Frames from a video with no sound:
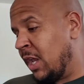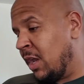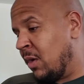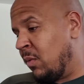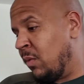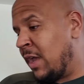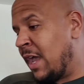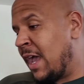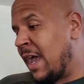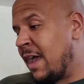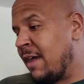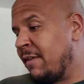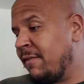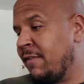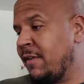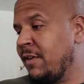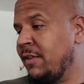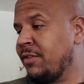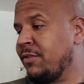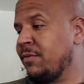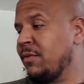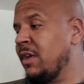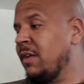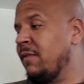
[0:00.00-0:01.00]
we have
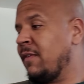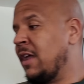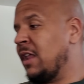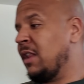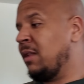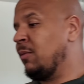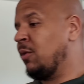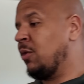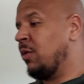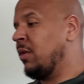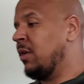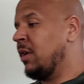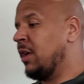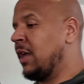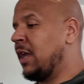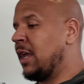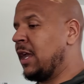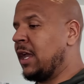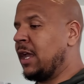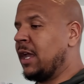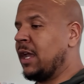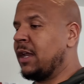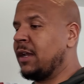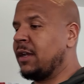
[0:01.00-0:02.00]
3 available
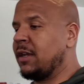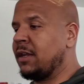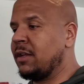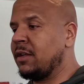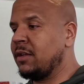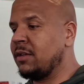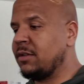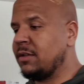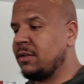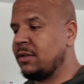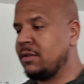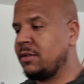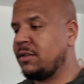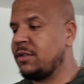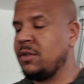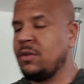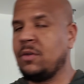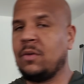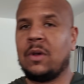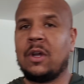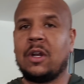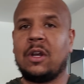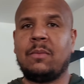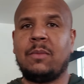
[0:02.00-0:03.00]
and 2
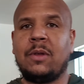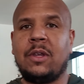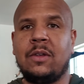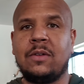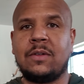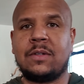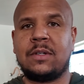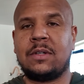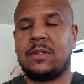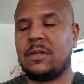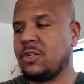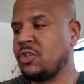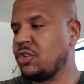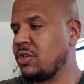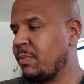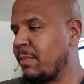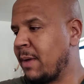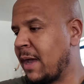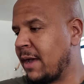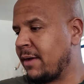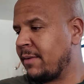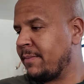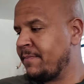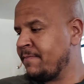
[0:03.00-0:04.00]
we're going to be using to ship
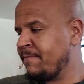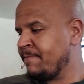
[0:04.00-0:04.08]
out.